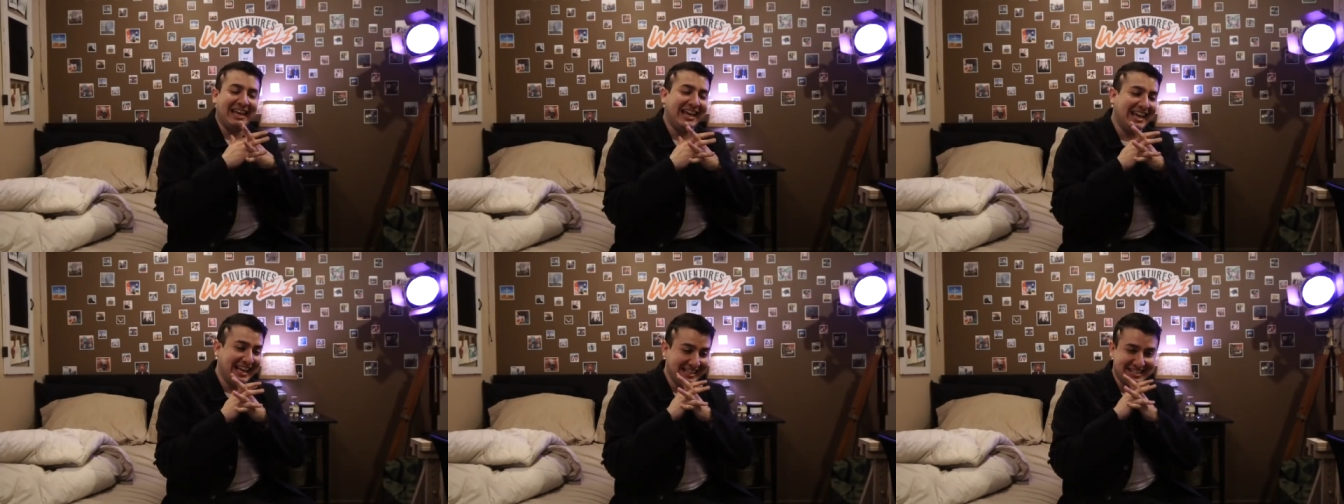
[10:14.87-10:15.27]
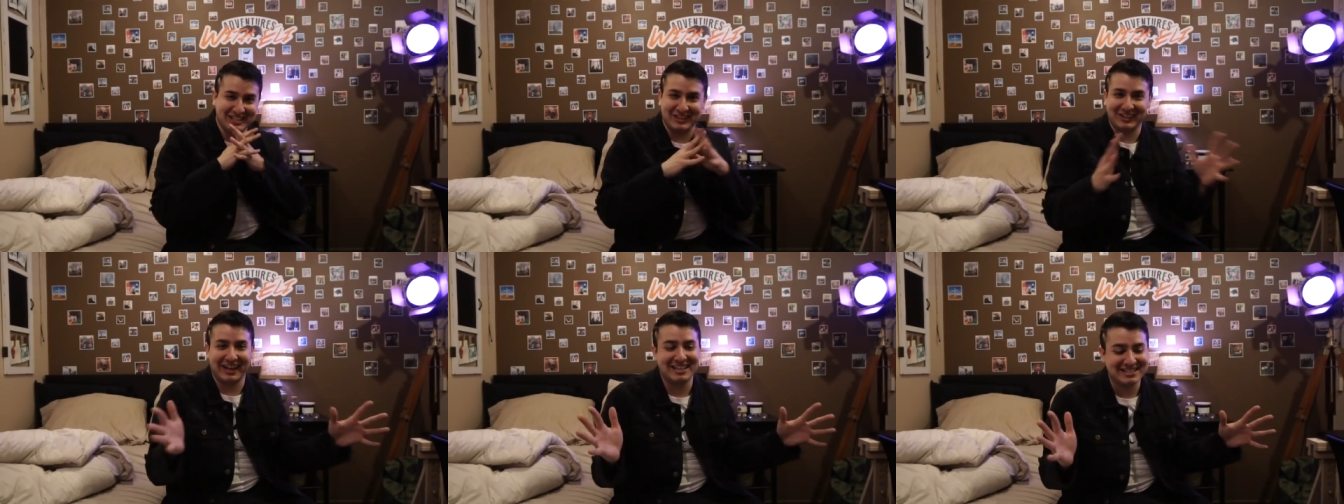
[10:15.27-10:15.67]

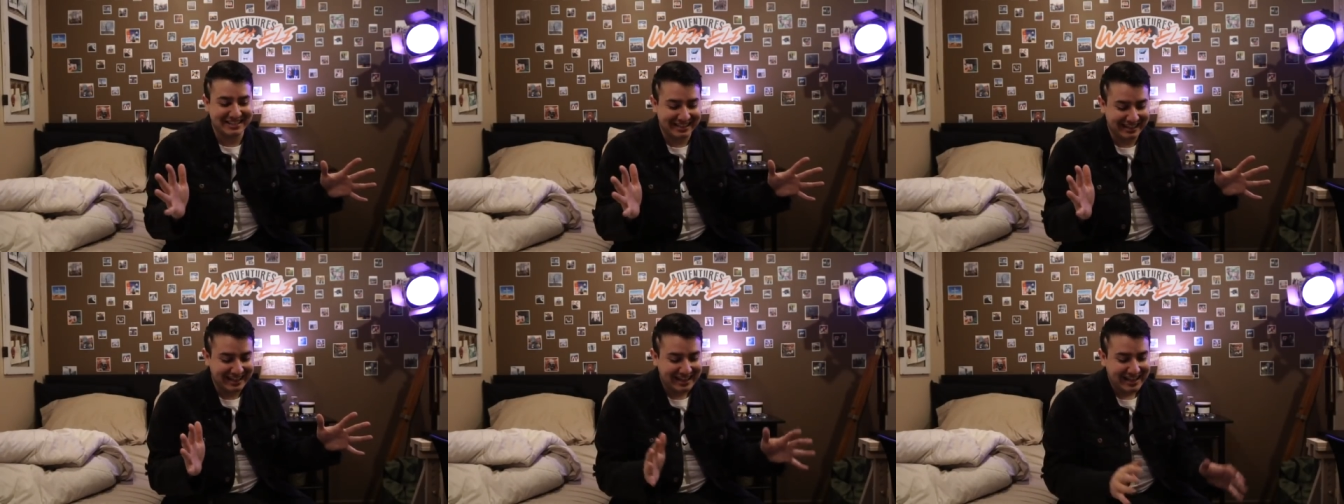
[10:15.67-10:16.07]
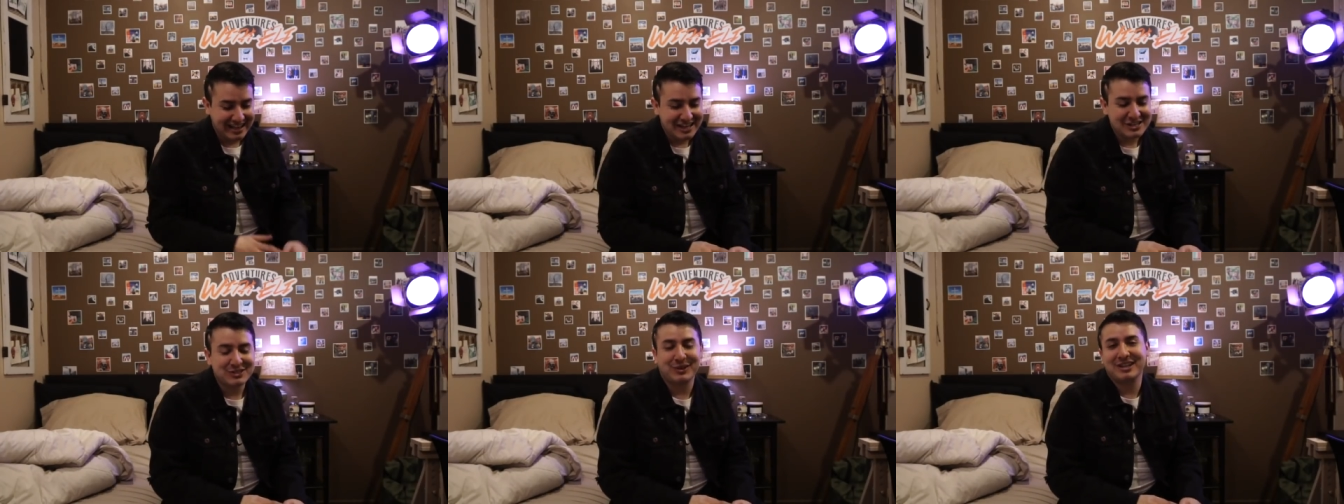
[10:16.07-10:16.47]
It's crazy.
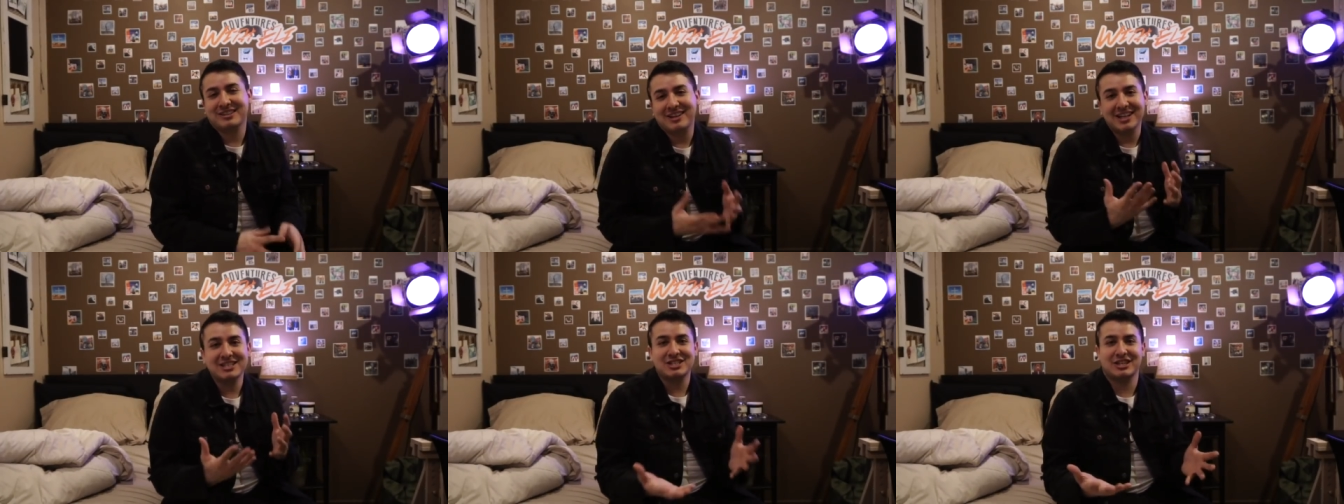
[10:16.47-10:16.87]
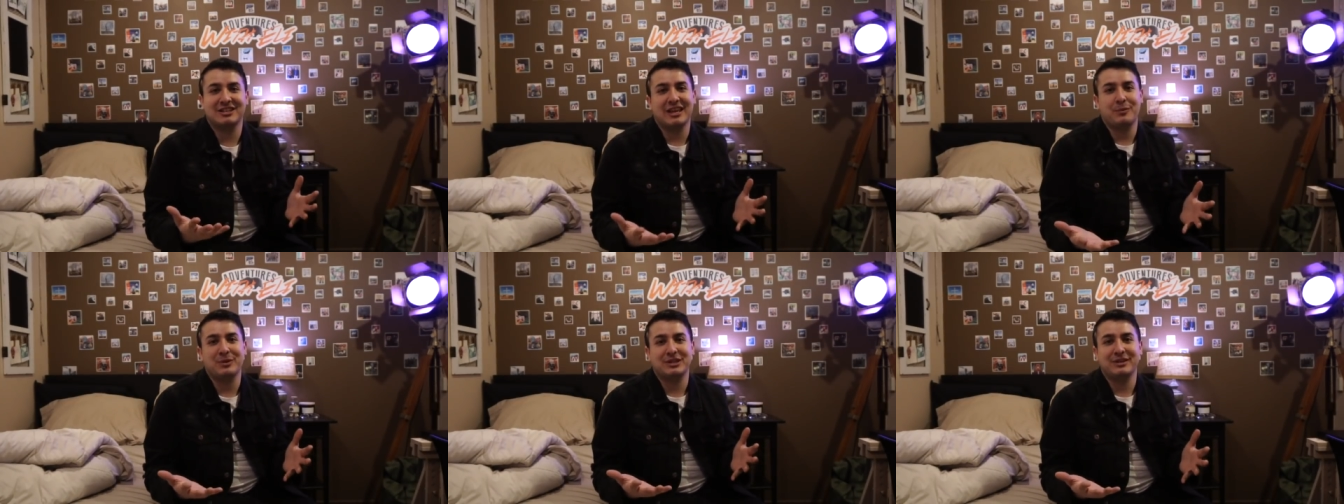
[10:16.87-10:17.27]
So I thought I'd share
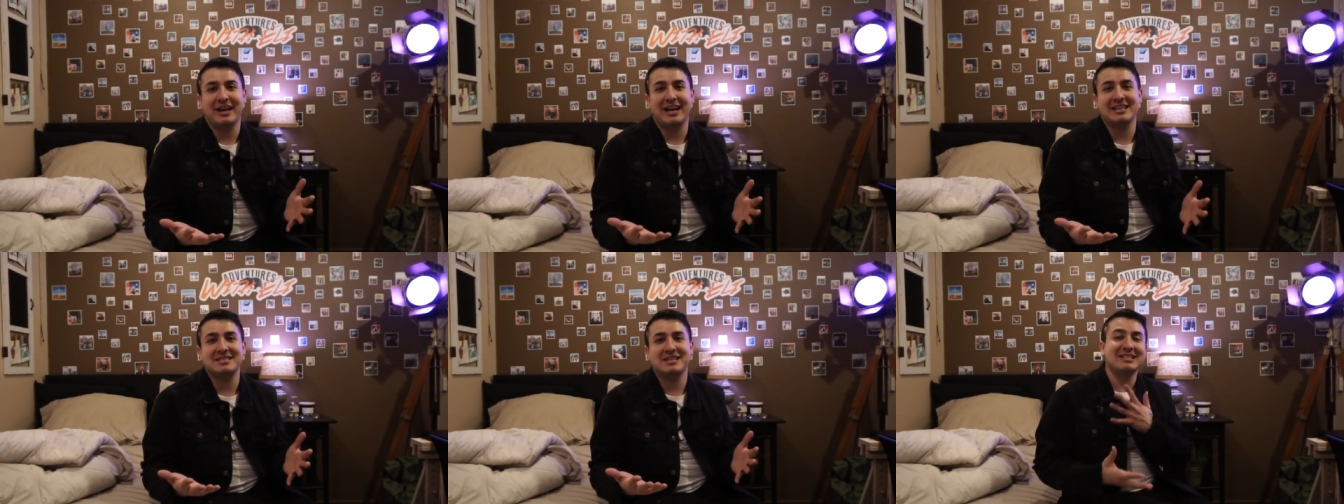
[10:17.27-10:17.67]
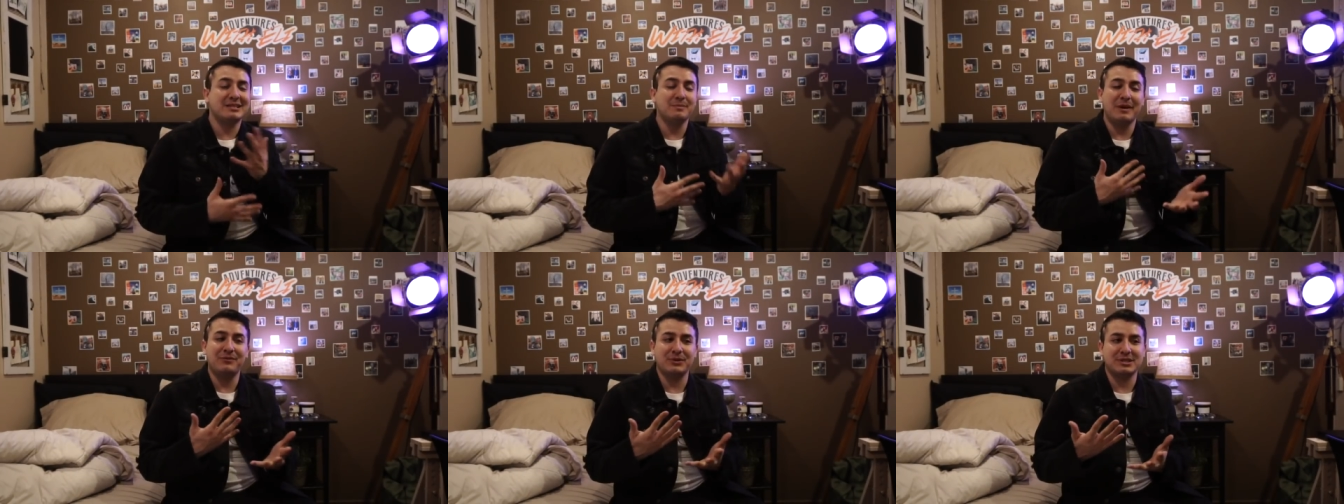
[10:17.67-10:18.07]
that with you guys. This is
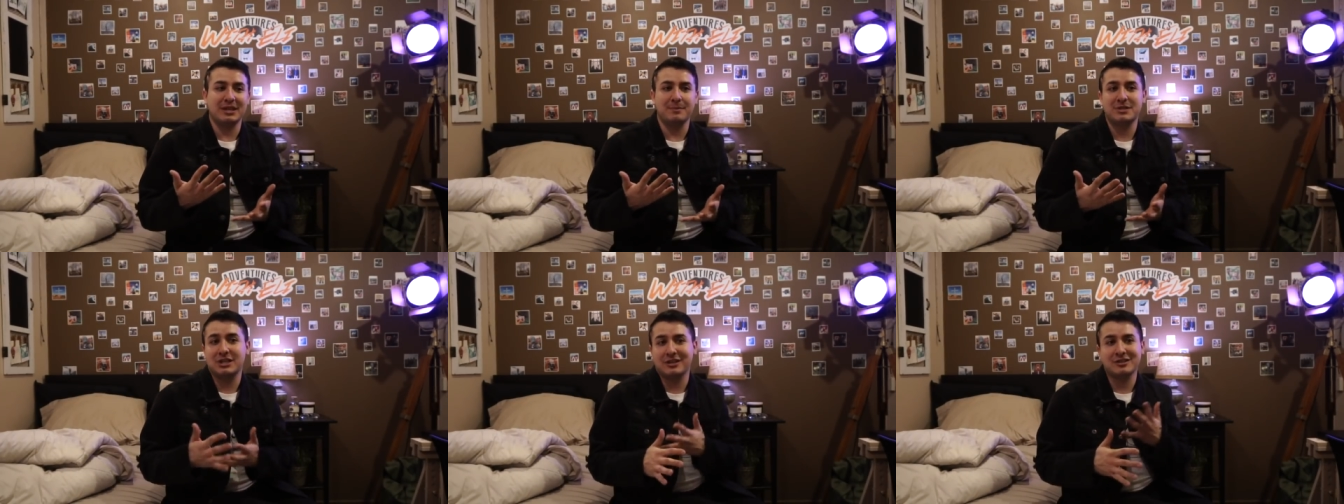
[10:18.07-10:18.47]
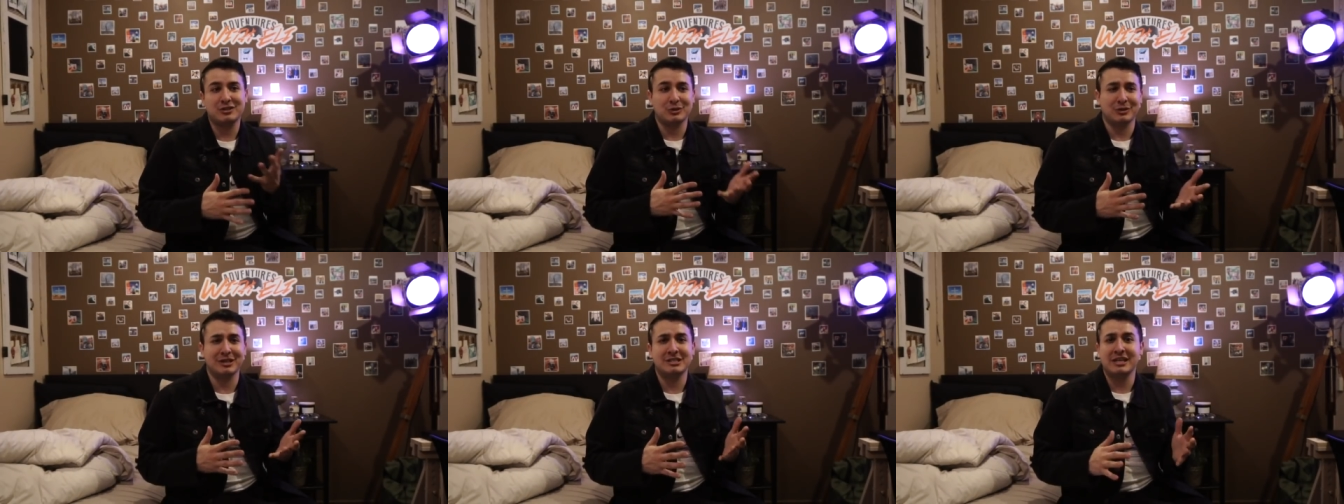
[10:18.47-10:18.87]
my first time sharing
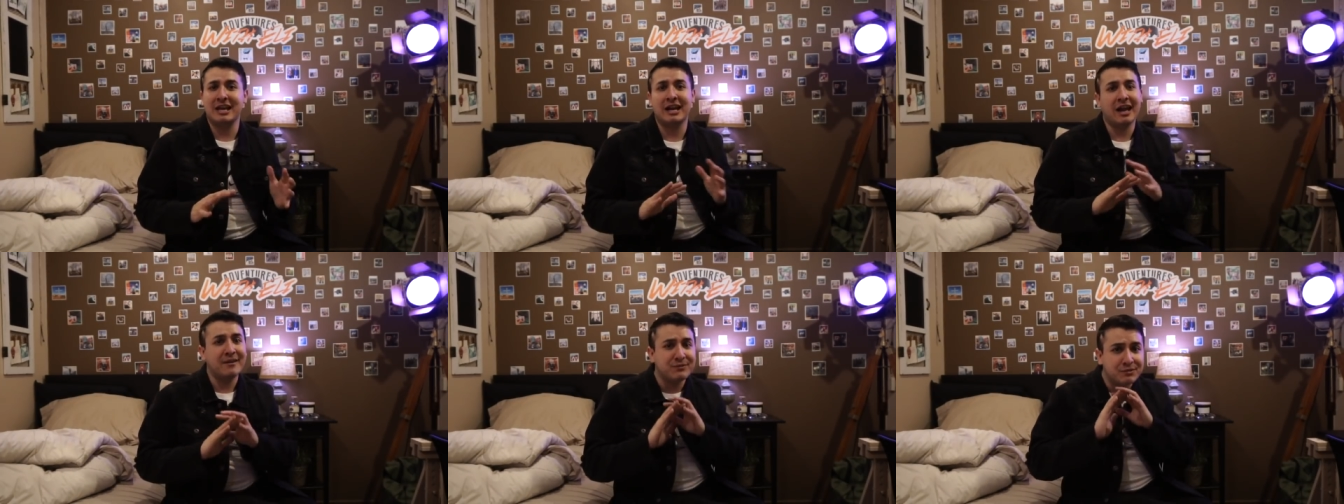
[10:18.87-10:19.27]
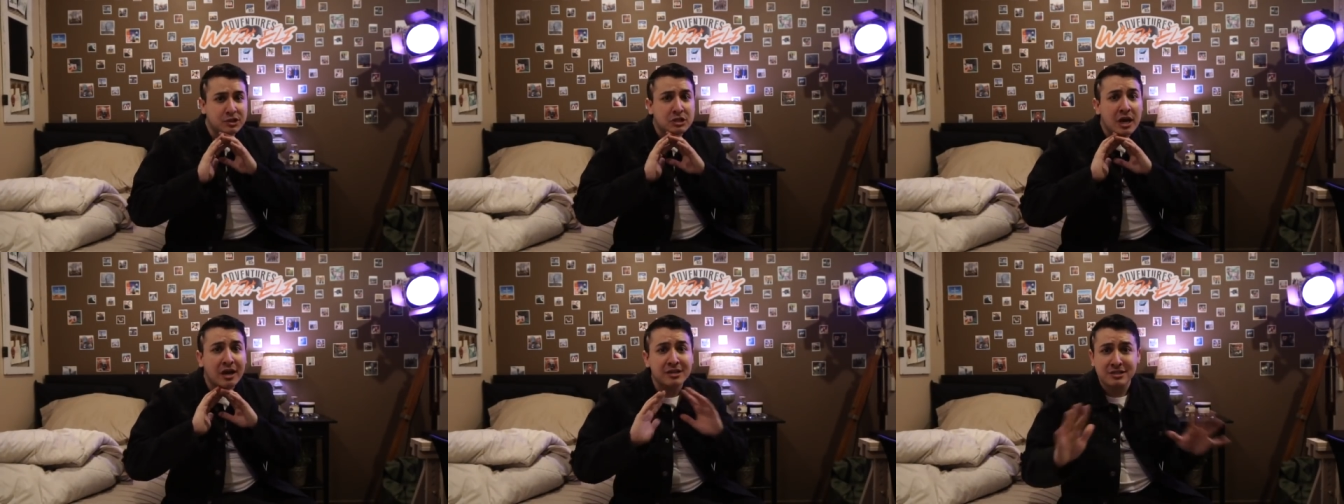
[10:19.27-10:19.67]
stories and I have
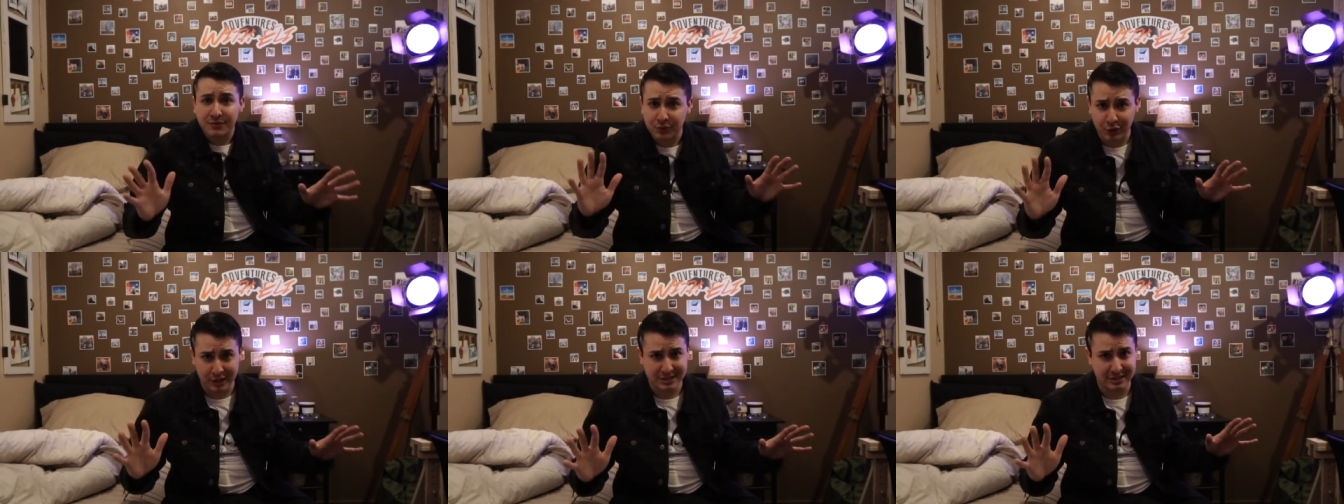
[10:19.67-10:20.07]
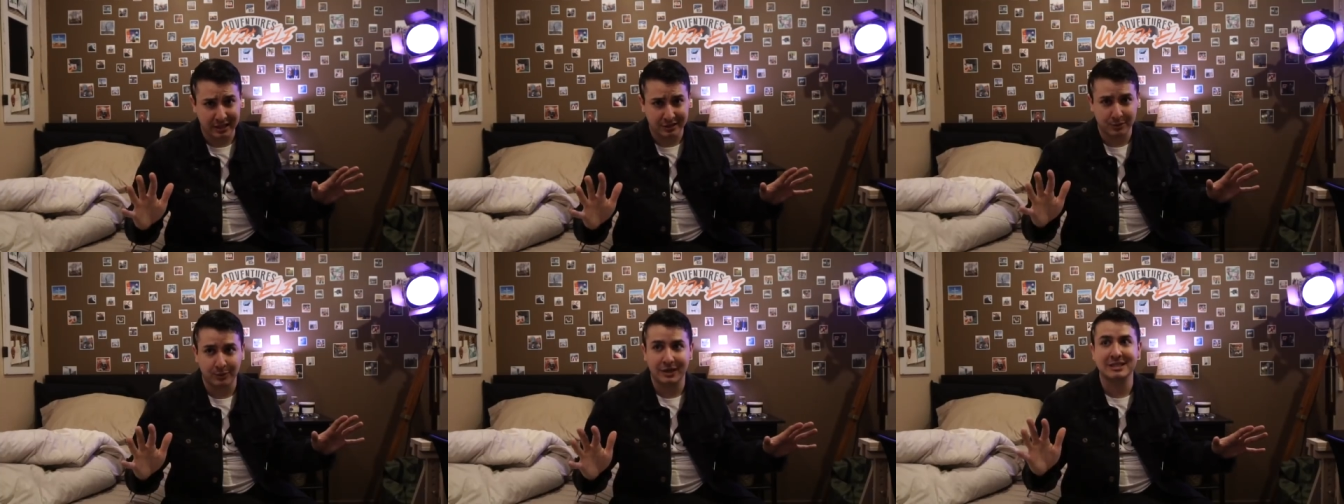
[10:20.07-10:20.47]
tons of crazy
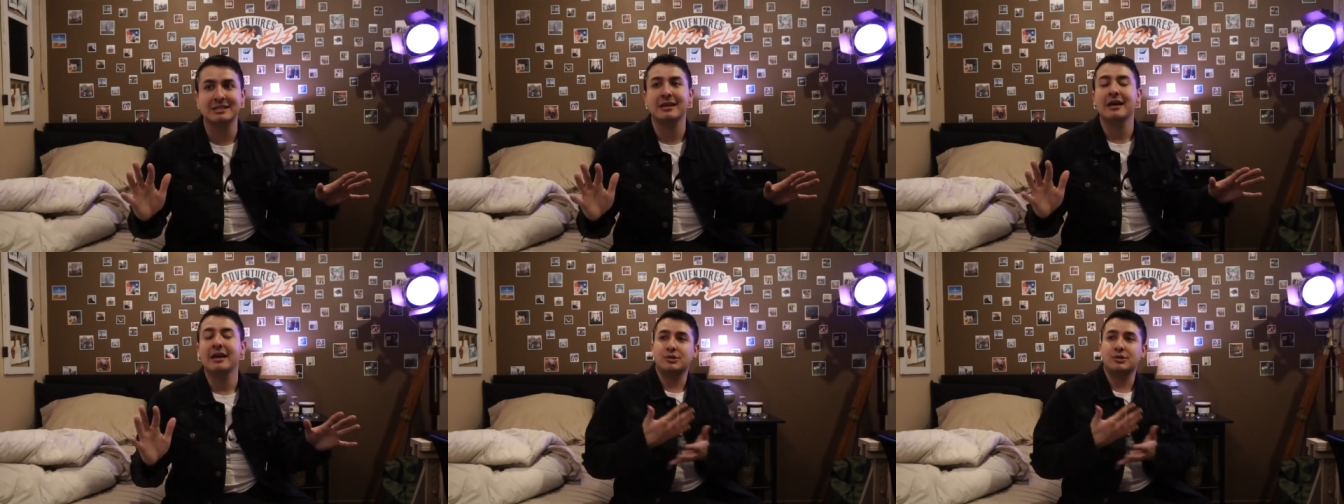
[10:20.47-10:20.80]
other ones.